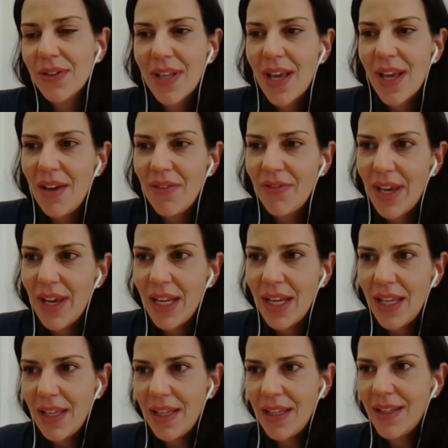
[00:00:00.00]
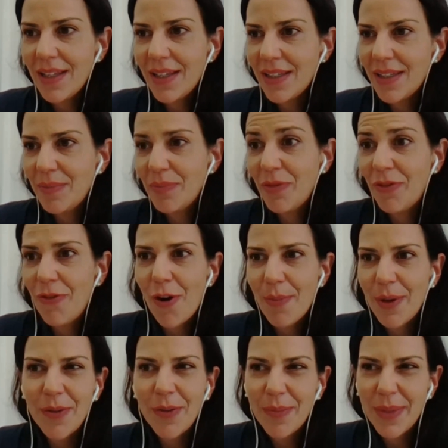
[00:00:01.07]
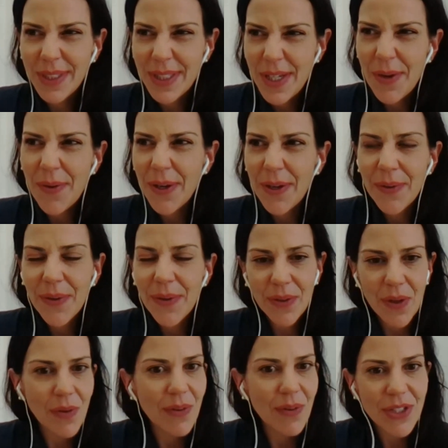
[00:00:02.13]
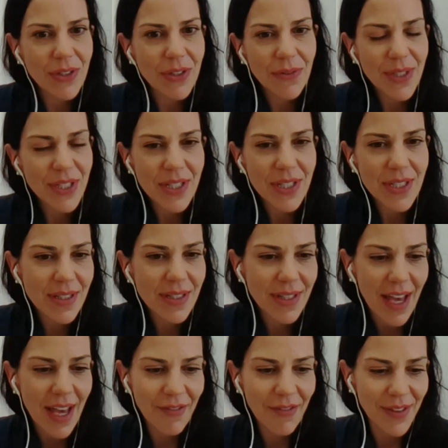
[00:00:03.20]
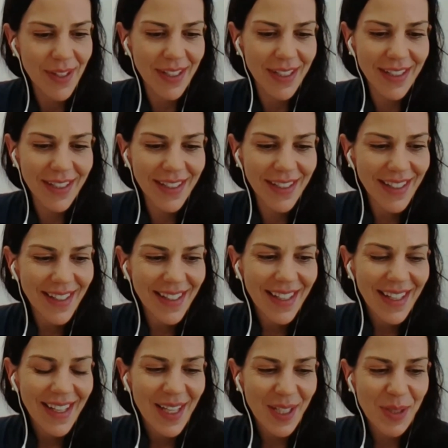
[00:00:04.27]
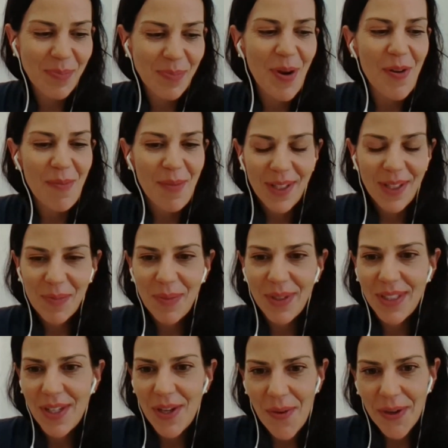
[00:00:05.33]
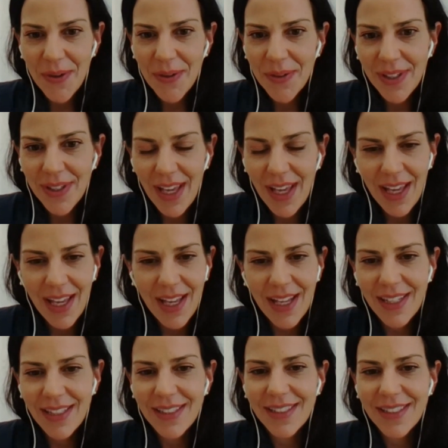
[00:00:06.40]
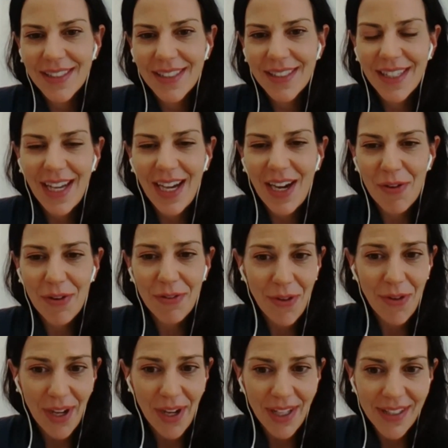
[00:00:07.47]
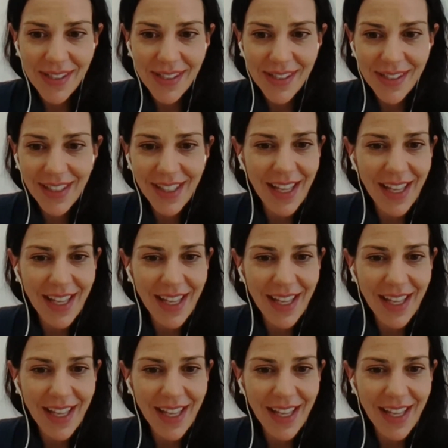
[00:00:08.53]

don't have any formal material. We just have the experiments material and our voice,